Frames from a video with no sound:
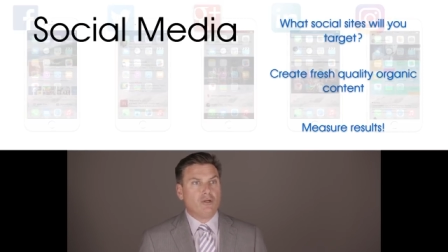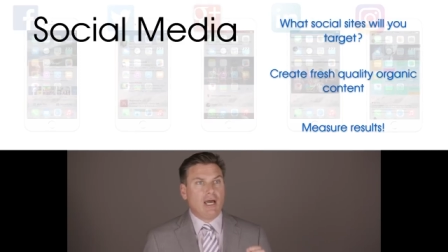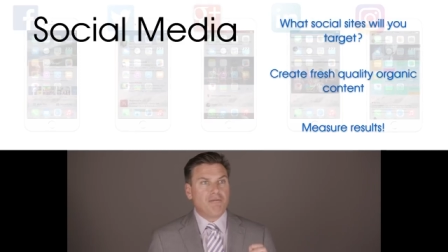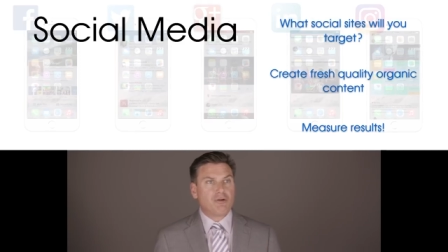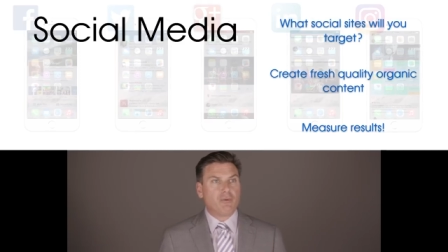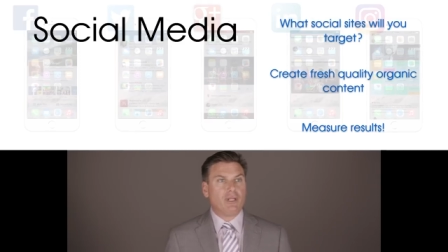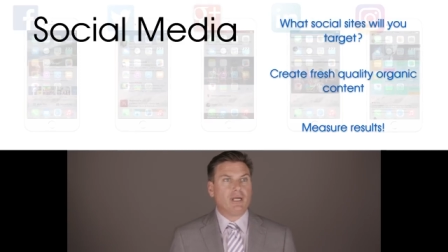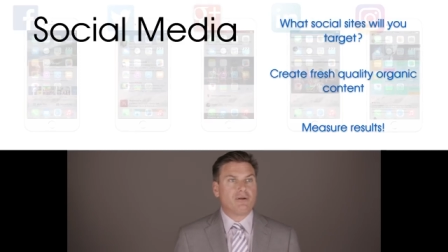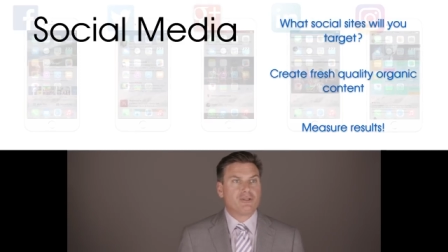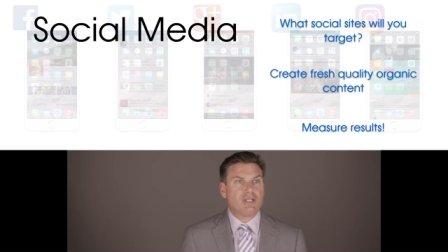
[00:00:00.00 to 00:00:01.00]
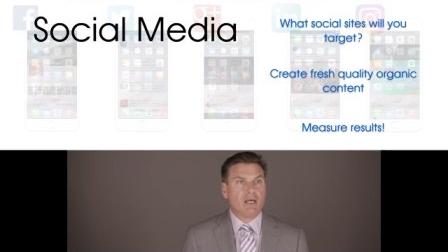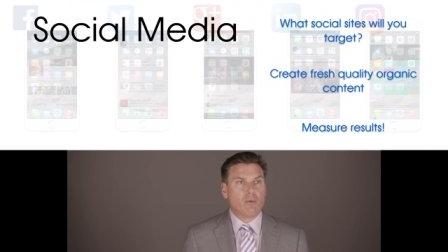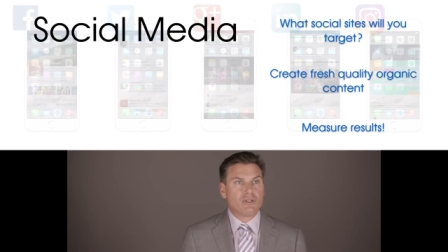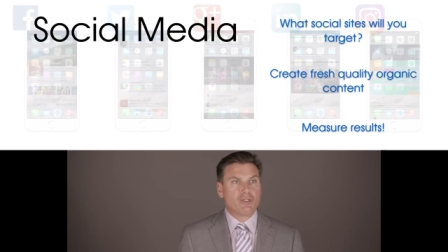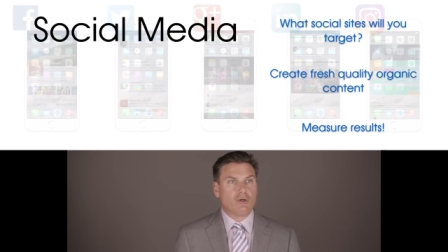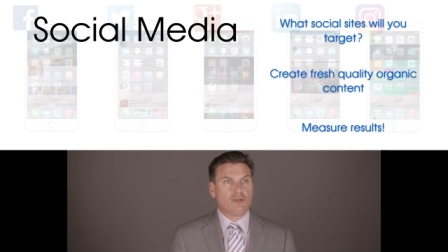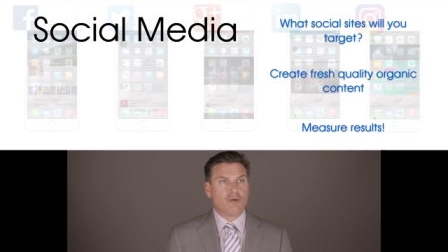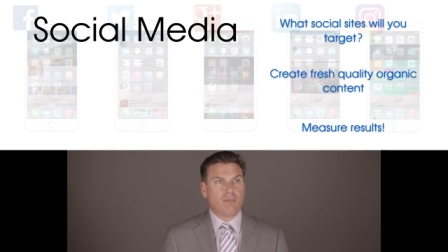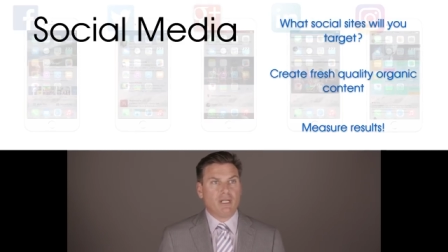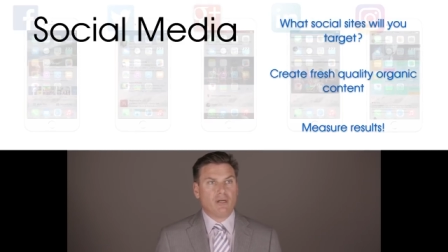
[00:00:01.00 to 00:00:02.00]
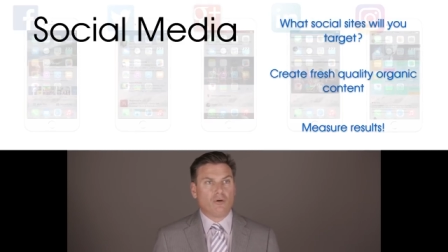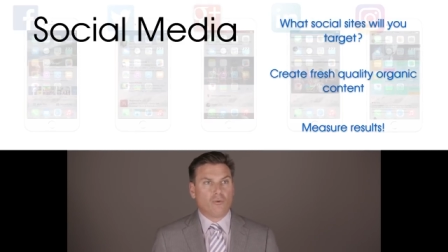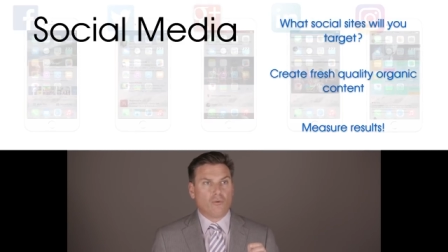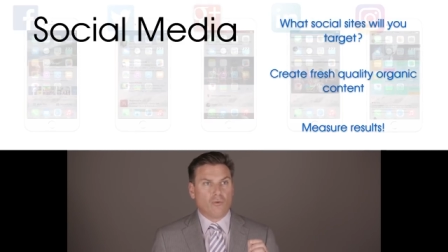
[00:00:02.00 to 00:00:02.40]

You have to really understand what social media